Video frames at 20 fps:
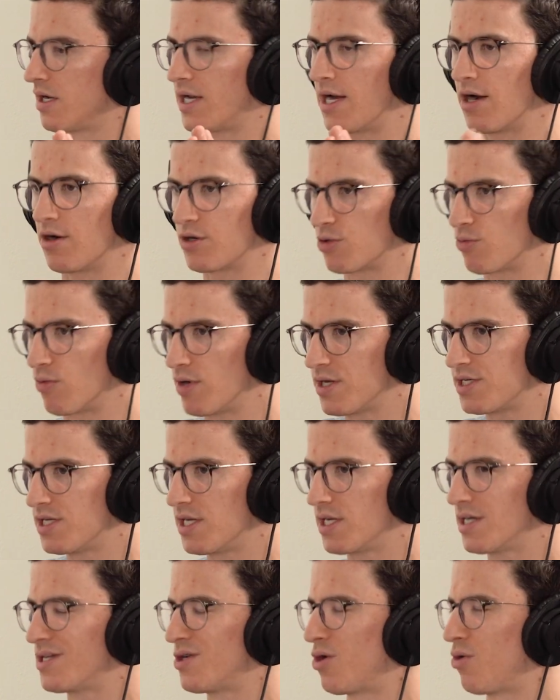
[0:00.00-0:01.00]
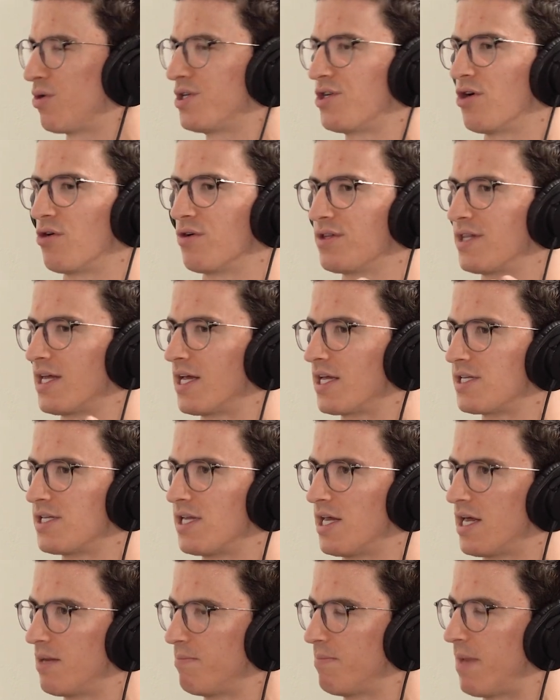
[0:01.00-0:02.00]
characteristics or certain things
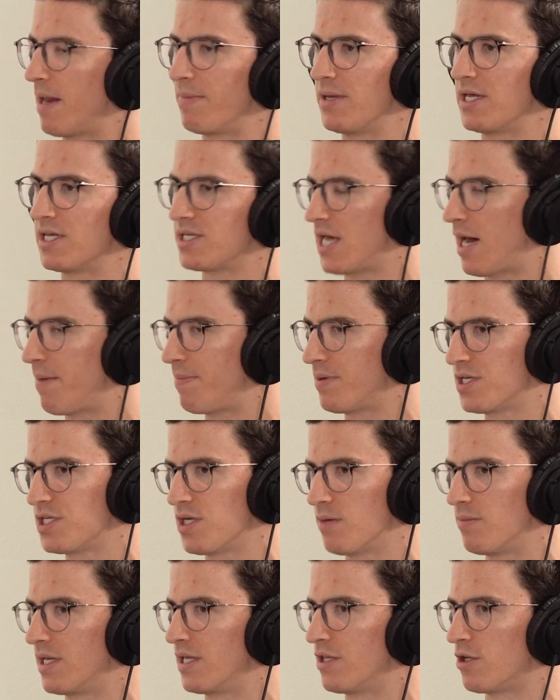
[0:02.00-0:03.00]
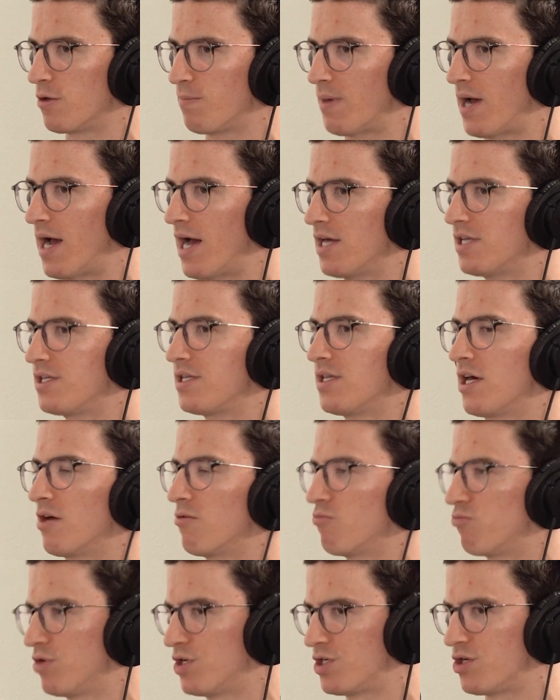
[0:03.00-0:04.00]
that maybe has happened to somebody in their past that
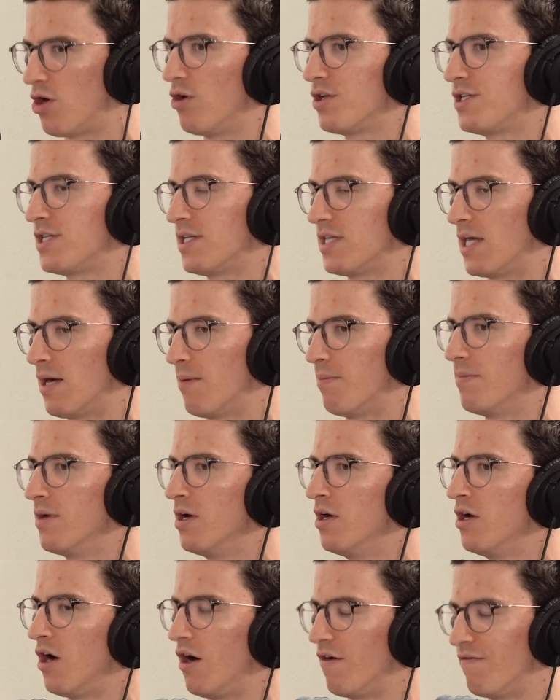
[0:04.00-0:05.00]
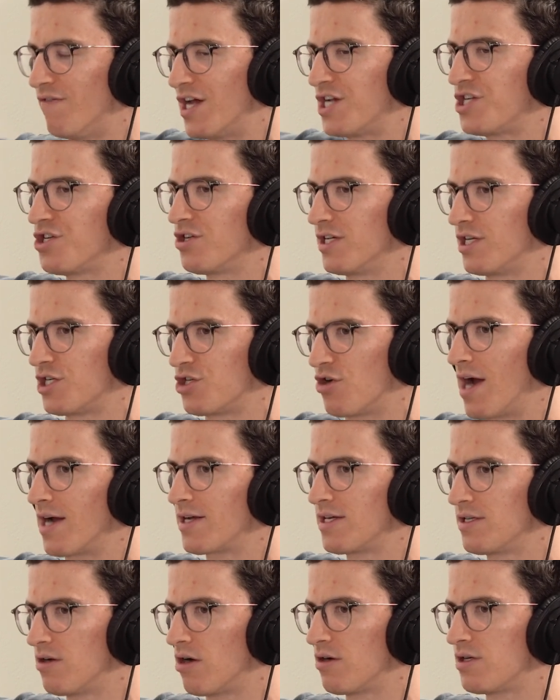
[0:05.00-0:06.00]
results in them eventually
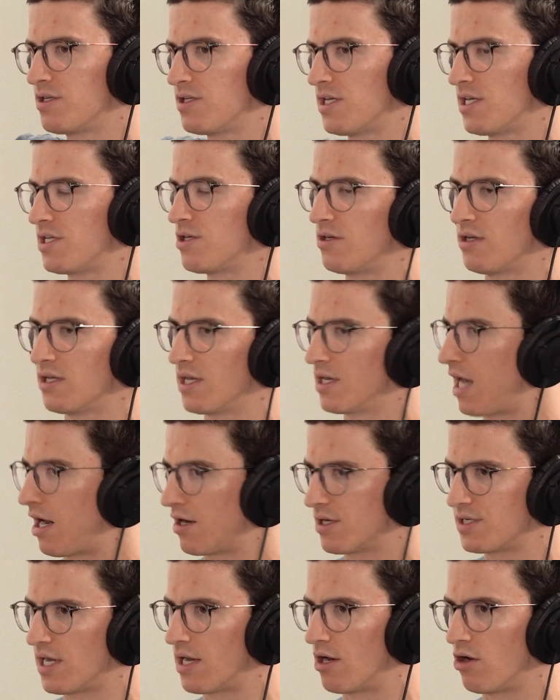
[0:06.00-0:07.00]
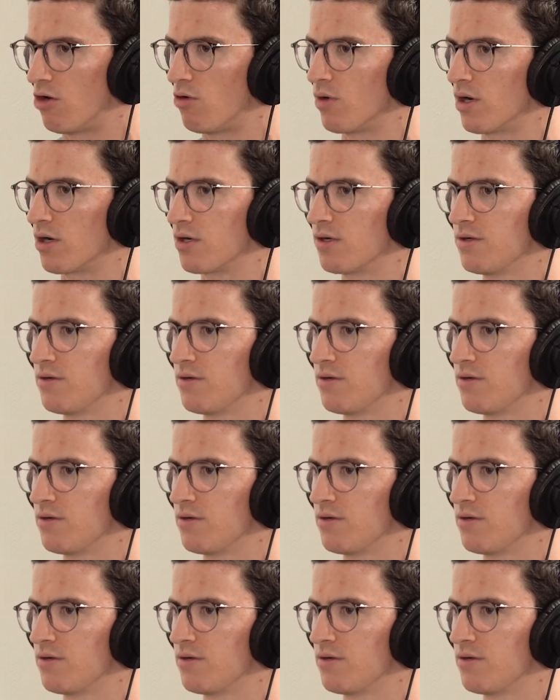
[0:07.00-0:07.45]
attracting narcissists, and how does that all work?